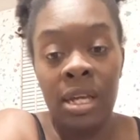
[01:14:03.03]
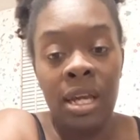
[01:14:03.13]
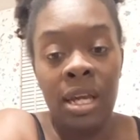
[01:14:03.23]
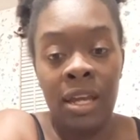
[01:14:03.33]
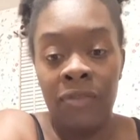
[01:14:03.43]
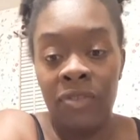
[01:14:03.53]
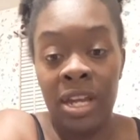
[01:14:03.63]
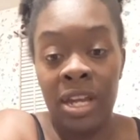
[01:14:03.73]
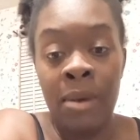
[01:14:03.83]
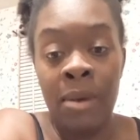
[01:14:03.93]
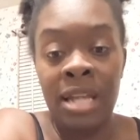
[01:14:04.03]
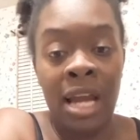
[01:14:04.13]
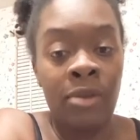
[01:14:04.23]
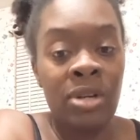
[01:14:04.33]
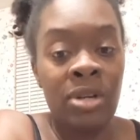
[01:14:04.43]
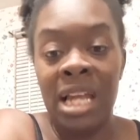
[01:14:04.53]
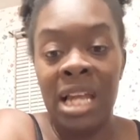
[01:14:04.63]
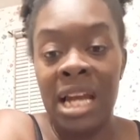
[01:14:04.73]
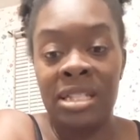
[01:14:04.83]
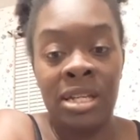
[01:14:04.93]
And if anybody's like, what's
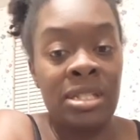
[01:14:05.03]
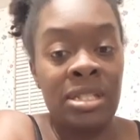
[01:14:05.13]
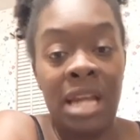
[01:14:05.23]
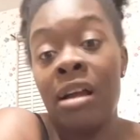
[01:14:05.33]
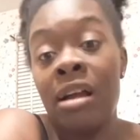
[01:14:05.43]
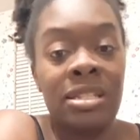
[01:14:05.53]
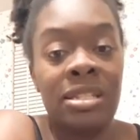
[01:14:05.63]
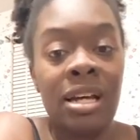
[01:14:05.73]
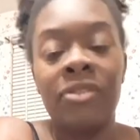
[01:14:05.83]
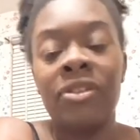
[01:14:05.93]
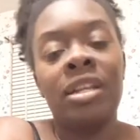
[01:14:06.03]
lysine? What's all this stuff?